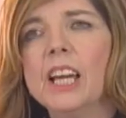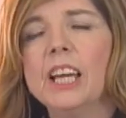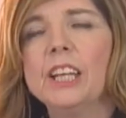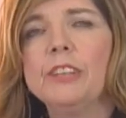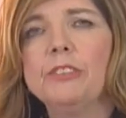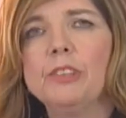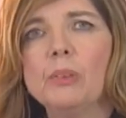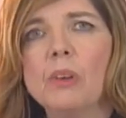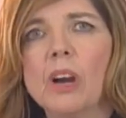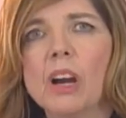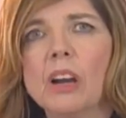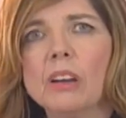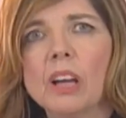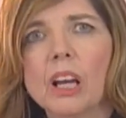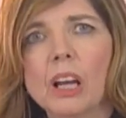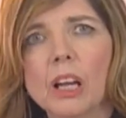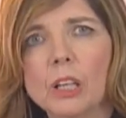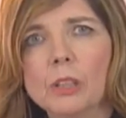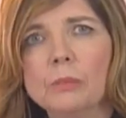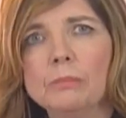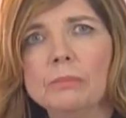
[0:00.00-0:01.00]
If you are a
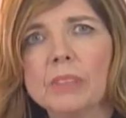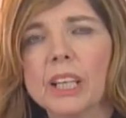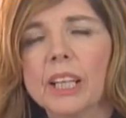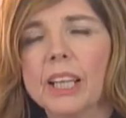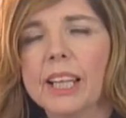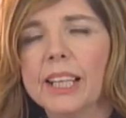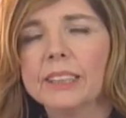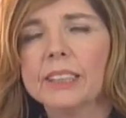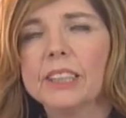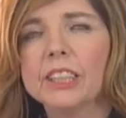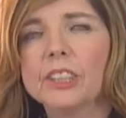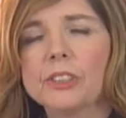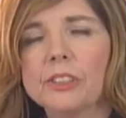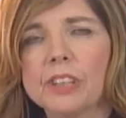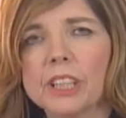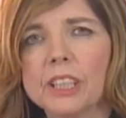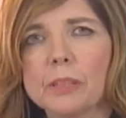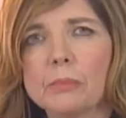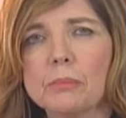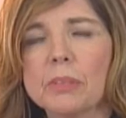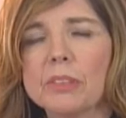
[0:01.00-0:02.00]
home collected
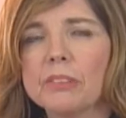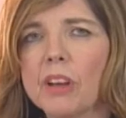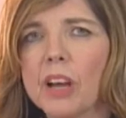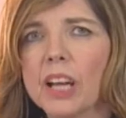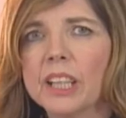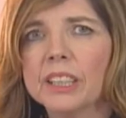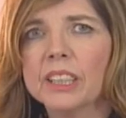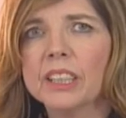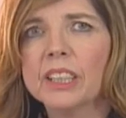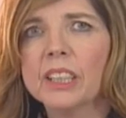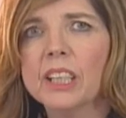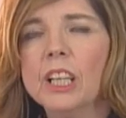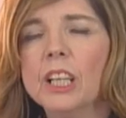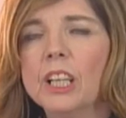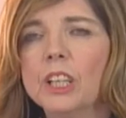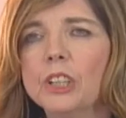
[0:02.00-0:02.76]
credit provider,